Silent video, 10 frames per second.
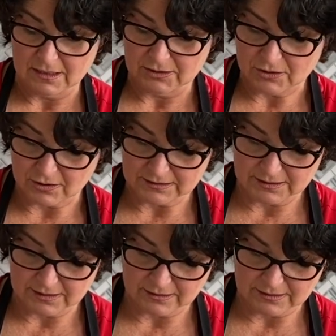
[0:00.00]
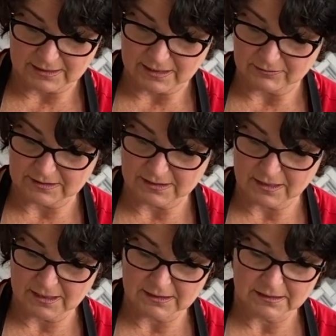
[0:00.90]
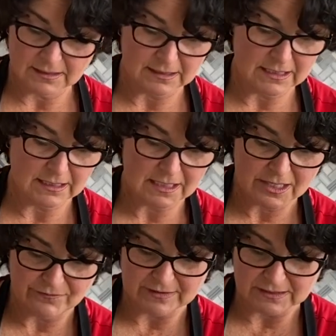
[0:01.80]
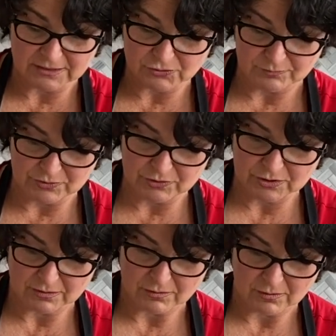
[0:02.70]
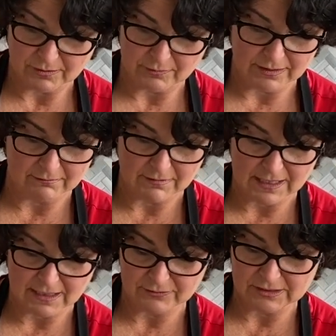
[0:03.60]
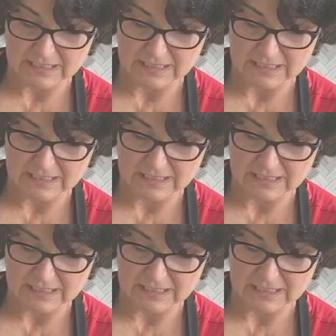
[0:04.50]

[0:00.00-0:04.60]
tossed here on the outside. Again, even distribution all the way around.